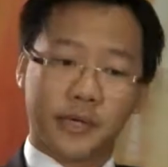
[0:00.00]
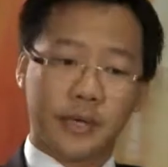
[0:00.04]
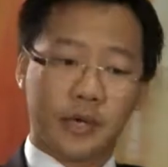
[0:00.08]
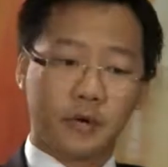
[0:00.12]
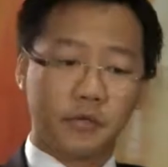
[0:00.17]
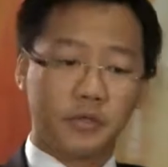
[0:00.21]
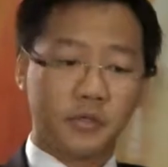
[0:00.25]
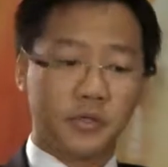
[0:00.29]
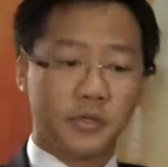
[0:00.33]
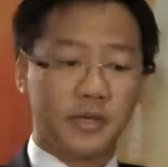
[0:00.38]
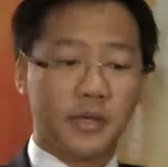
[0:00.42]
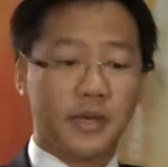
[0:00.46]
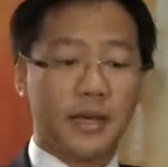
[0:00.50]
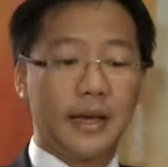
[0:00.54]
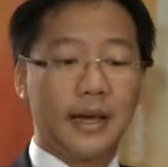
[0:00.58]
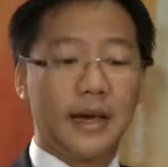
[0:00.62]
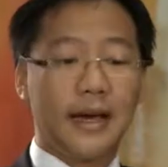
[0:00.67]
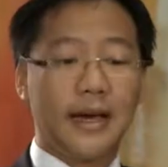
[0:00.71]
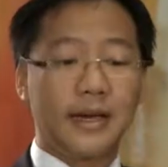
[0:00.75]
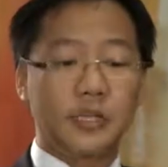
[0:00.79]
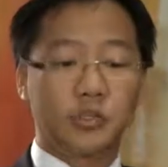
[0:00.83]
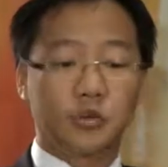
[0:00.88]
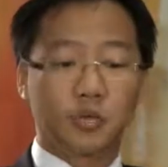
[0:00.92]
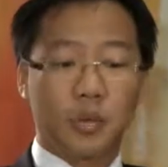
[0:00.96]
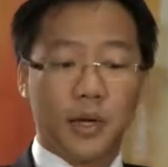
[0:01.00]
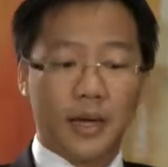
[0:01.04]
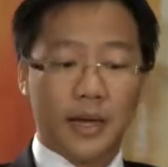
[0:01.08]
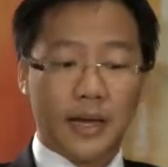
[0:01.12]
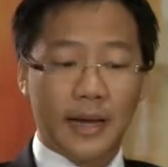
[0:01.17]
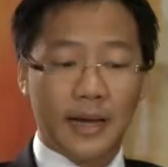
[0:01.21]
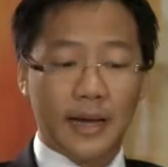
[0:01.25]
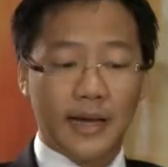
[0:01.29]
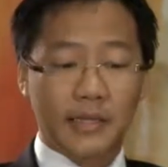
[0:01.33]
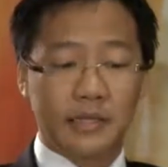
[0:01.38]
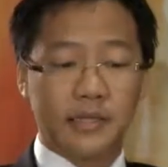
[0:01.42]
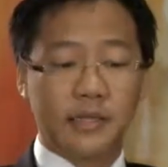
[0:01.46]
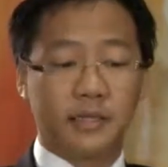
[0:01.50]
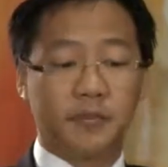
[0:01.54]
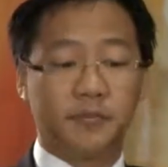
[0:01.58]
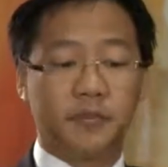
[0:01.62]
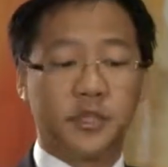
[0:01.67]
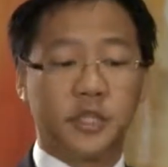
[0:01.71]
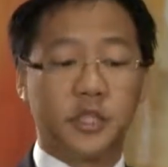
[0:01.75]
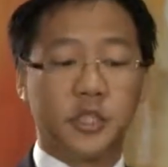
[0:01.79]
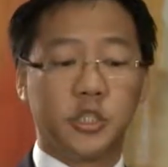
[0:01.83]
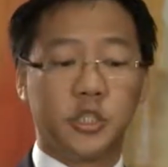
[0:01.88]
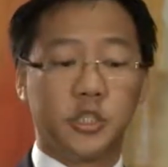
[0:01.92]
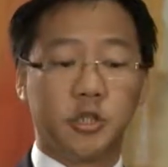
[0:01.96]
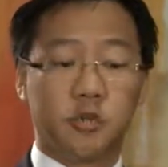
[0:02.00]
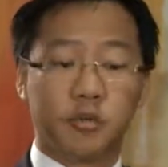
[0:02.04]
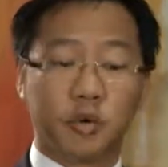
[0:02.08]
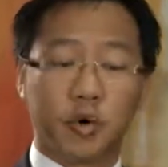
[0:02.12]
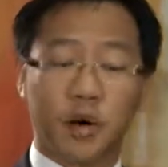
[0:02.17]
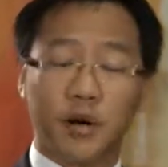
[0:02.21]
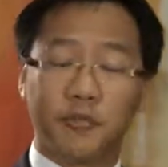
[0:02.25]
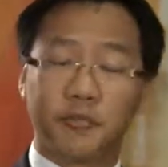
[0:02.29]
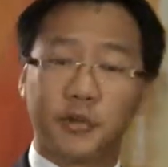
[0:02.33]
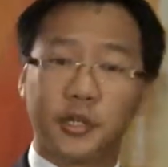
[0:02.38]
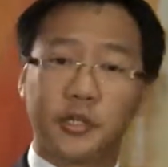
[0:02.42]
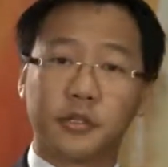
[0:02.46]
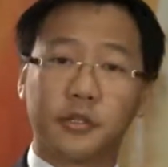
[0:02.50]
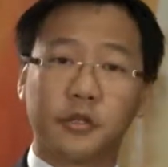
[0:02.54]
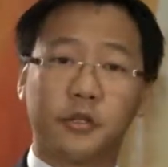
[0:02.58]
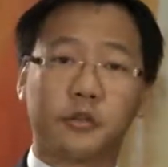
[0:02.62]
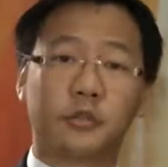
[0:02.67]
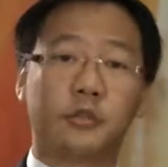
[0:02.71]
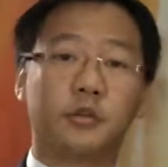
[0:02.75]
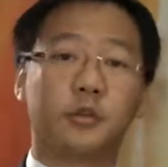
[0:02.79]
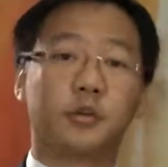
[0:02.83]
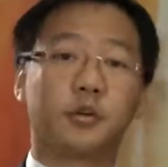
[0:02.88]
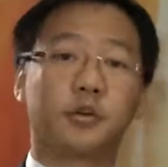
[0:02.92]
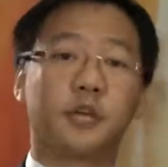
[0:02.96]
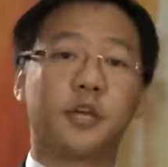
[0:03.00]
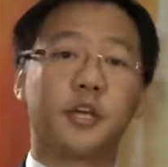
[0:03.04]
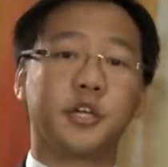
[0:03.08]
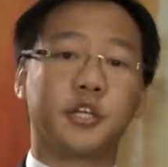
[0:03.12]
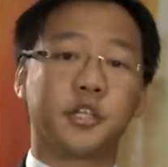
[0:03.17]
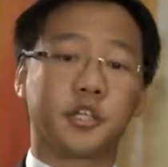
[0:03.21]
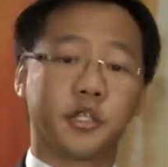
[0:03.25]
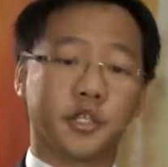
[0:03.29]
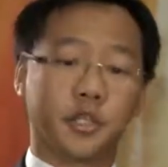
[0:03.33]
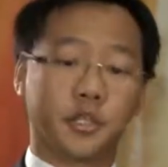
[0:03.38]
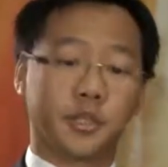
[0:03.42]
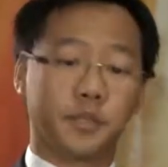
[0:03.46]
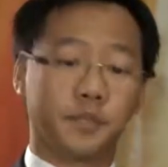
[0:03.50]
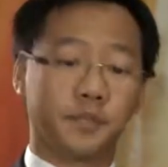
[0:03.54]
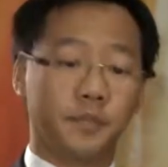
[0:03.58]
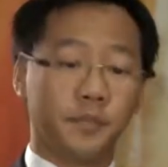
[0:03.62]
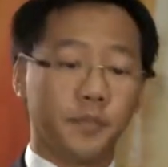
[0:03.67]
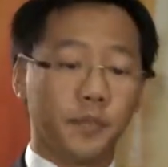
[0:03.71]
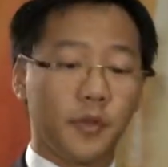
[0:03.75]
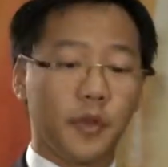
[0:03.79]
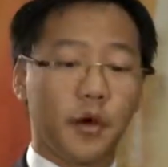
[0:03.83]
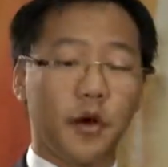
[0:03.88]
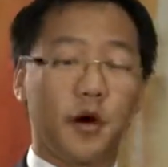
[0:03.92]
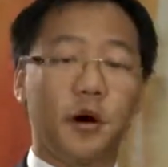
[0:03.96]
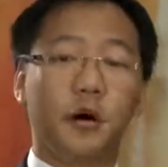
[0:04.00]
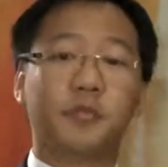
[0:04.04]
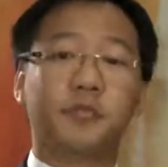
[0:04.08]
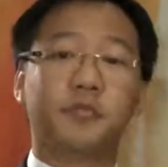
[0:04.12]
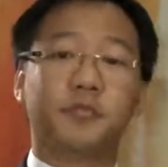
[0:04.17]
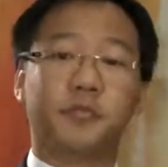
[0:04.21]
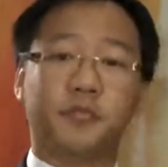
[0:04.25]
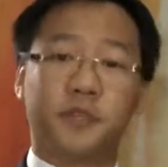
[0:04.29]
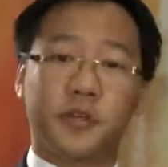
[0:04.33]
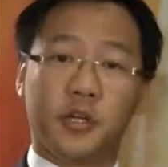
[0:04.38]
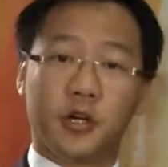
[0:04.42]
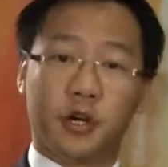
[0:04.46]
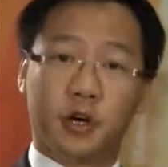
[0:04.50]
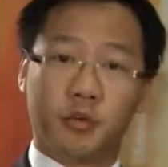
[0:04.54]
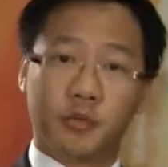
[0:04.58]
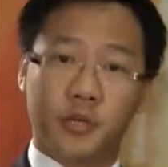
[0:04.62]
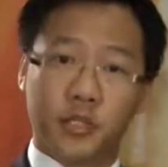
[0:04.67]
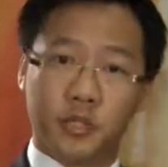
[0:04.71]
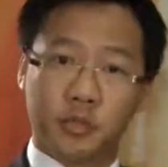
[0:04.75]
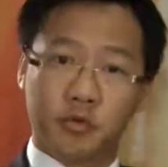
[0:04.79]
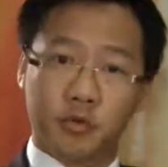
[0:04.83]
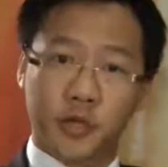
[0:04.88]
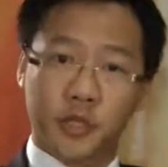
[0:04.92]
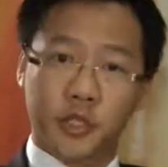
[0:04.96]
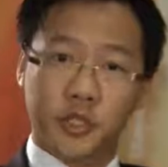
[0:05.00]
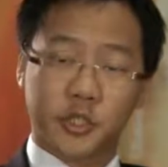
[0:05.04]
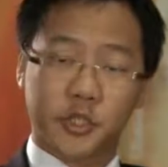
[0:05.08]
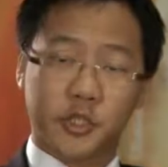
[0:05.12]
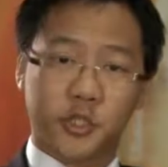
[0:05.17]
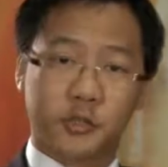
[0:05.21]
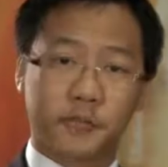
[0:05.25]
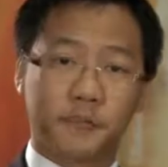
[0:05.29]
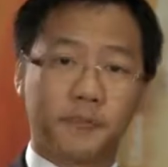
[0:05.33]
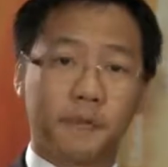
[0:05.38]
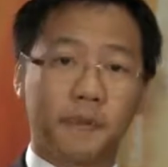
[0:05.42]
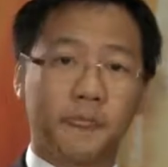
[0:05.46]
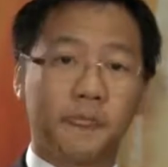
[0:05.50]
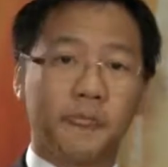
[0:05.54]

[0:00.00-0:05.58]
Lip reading: account, as well as the geographical location of the arbitration.